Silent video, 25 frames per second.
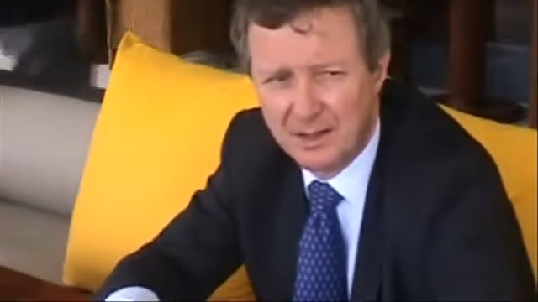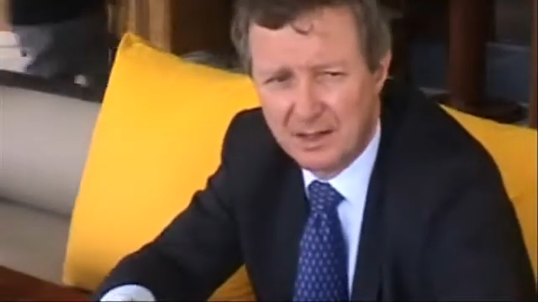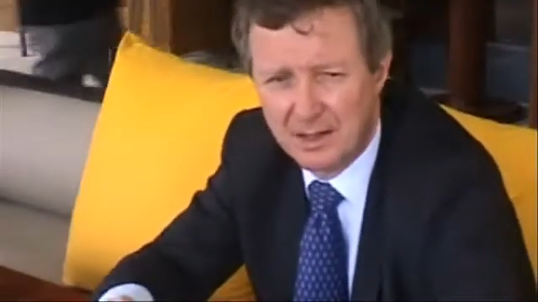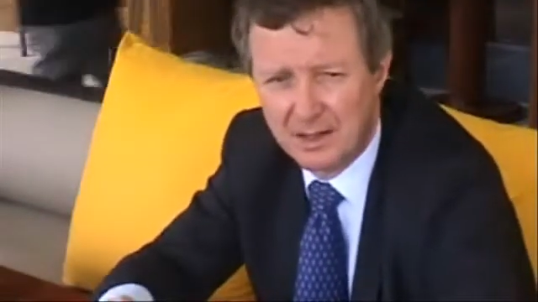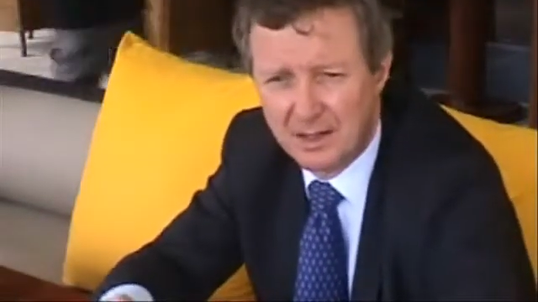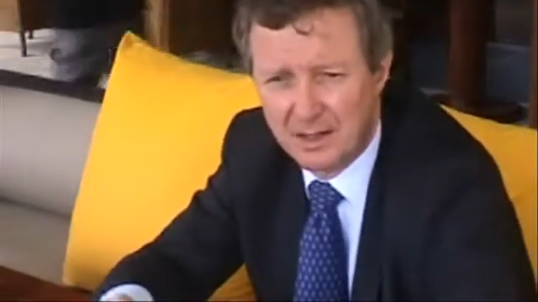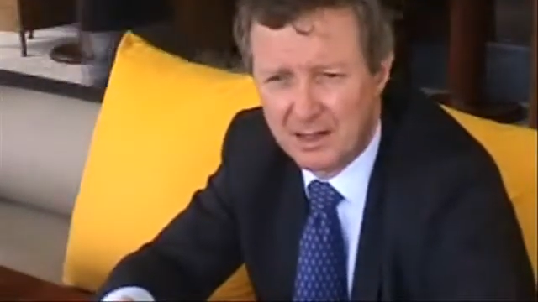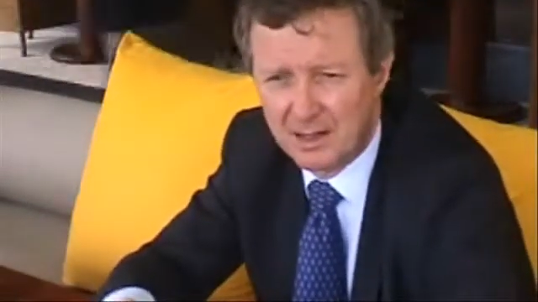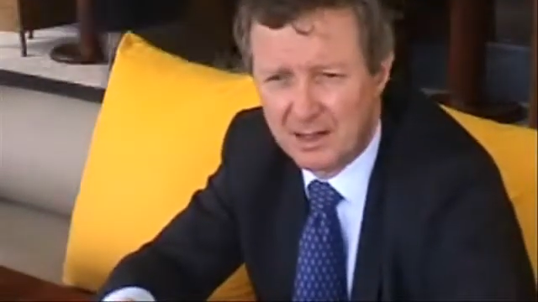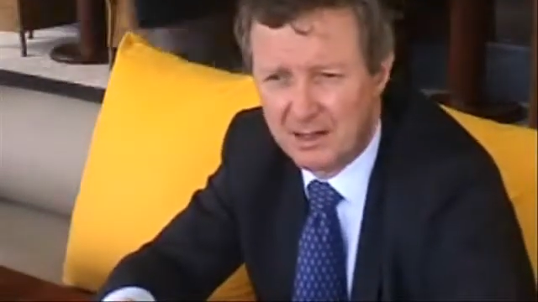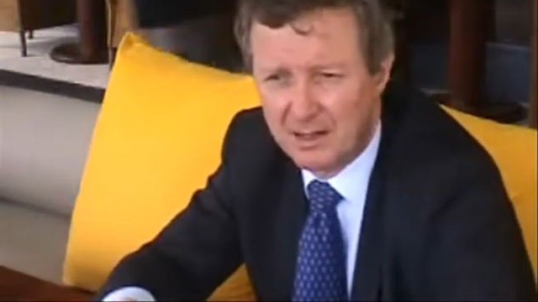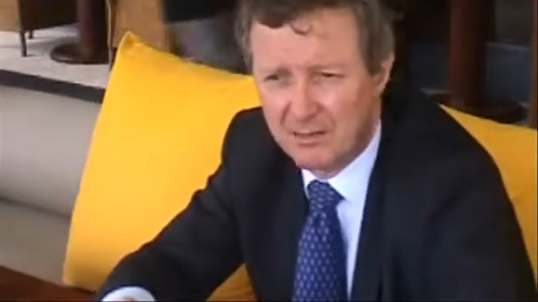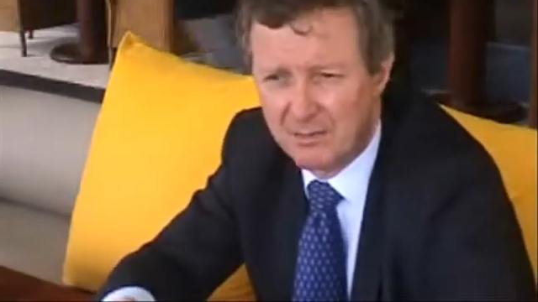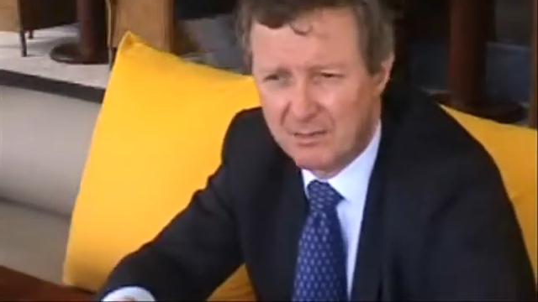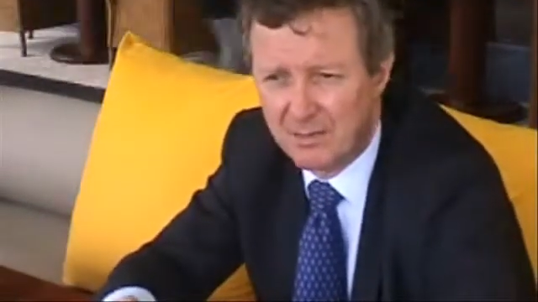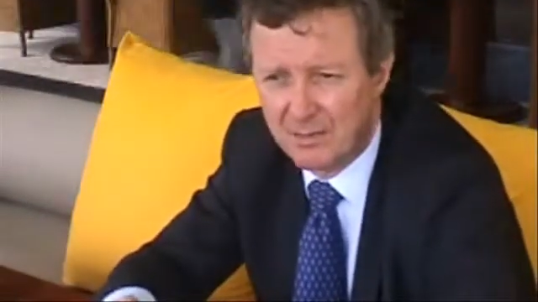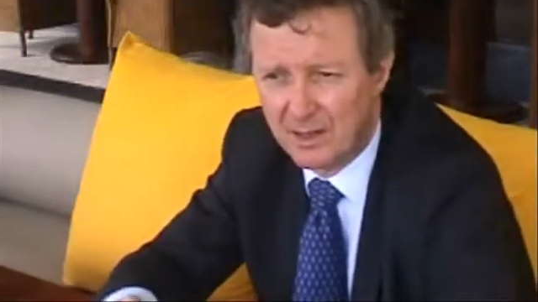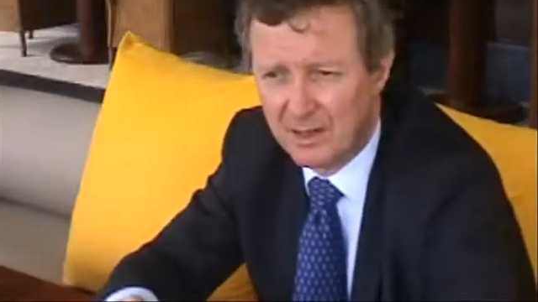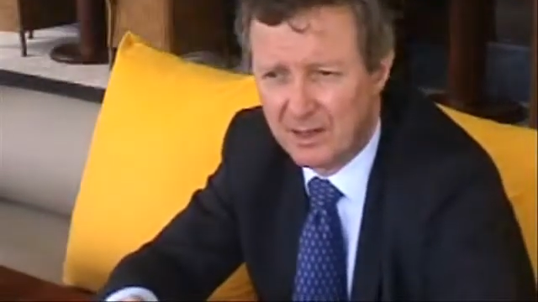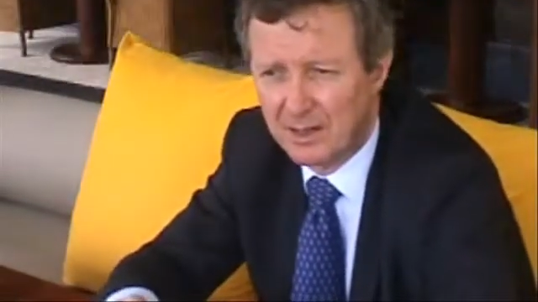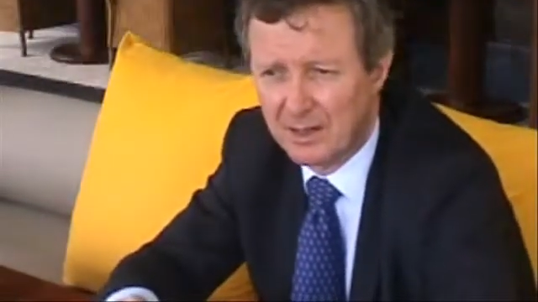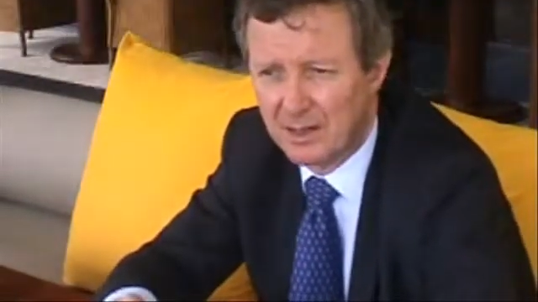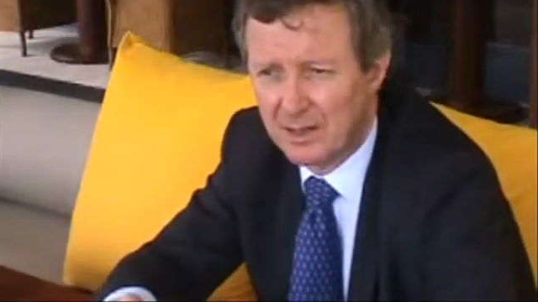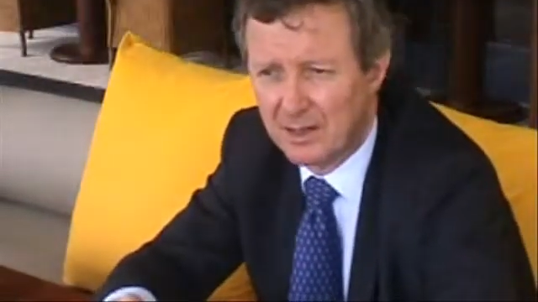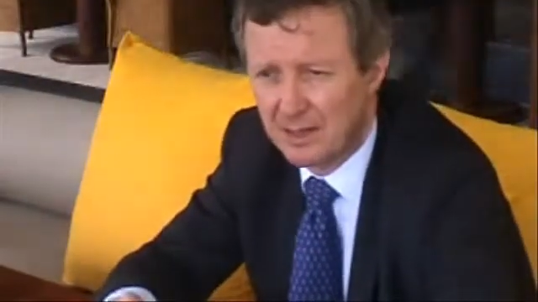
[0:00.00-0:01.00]

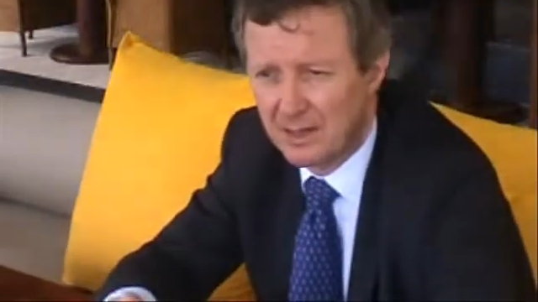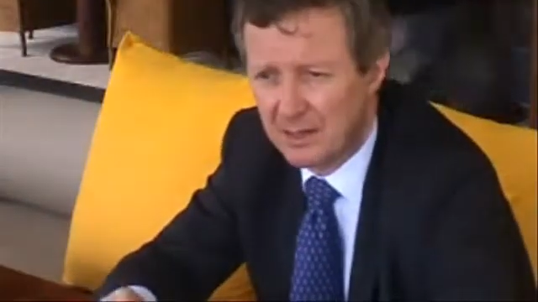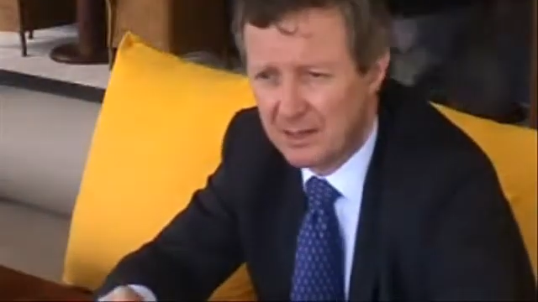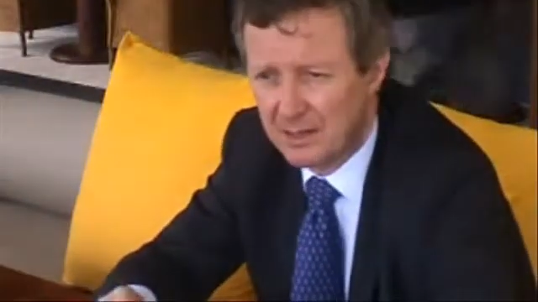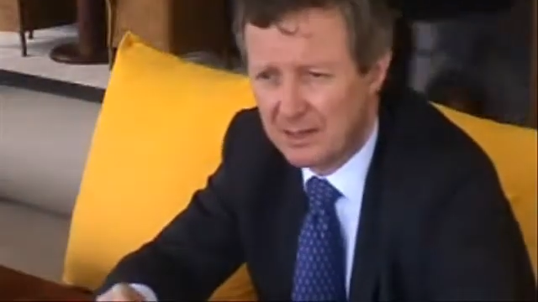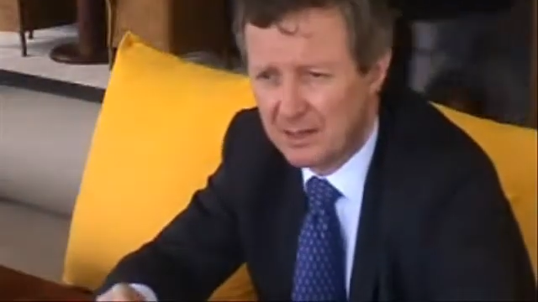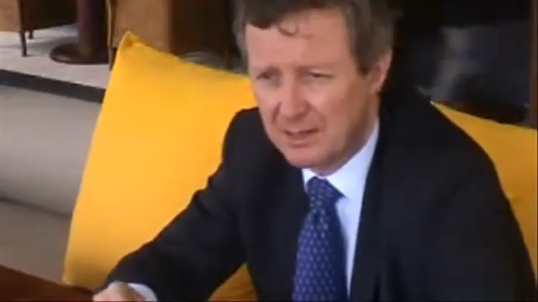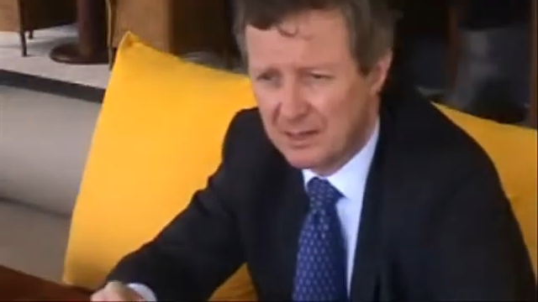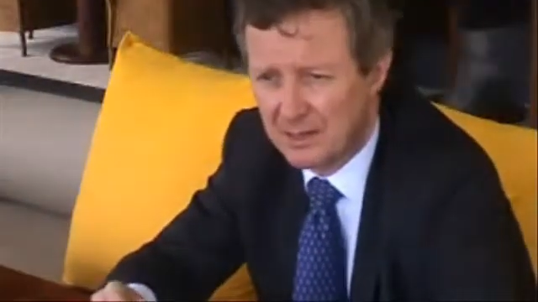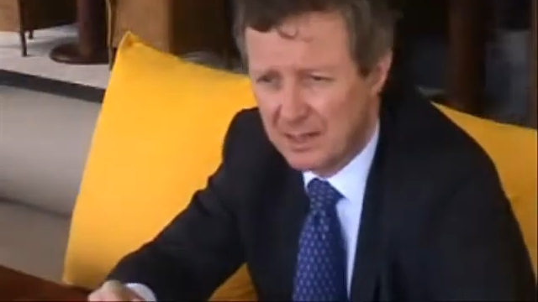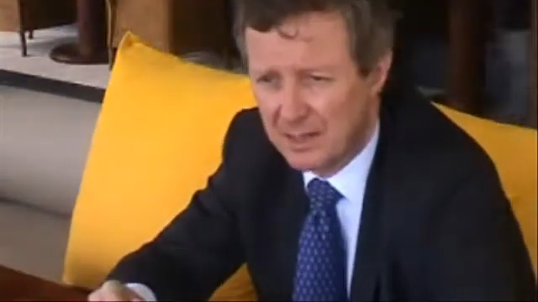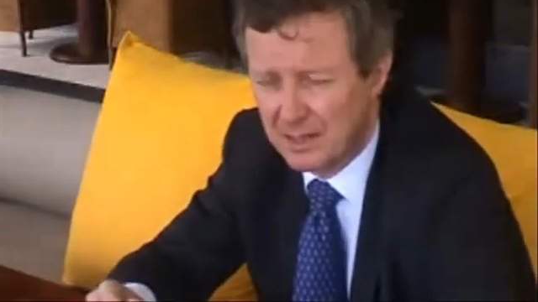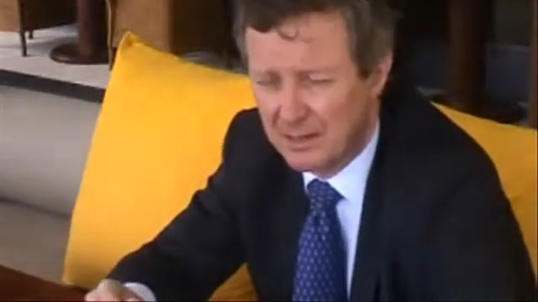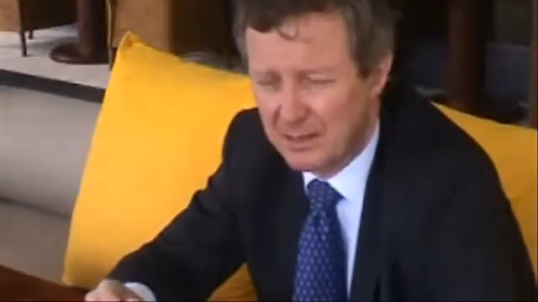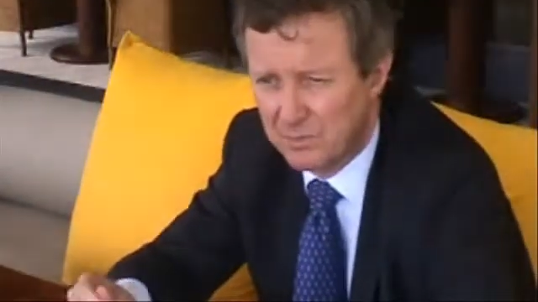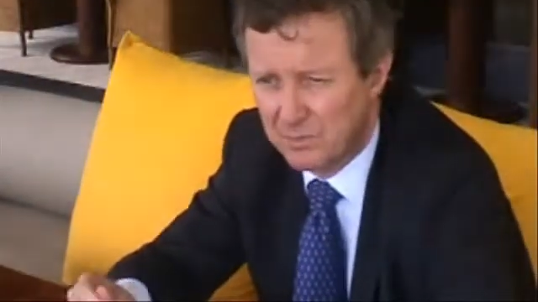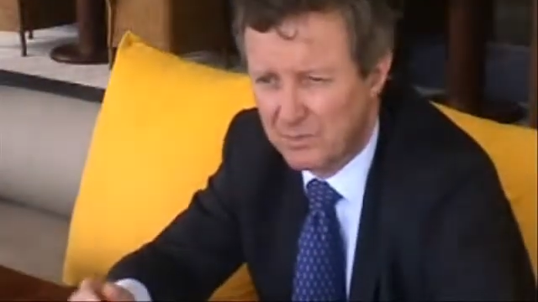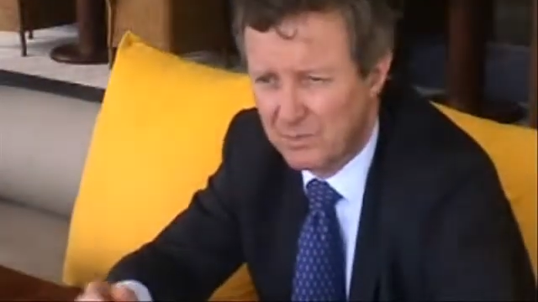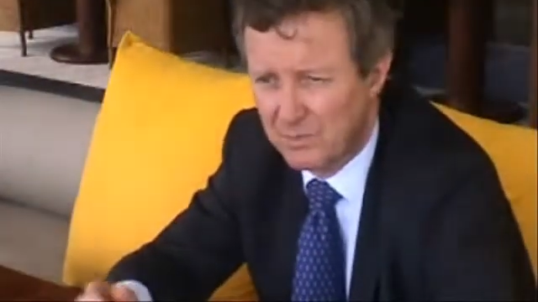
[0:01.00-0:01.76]
And I'd like to think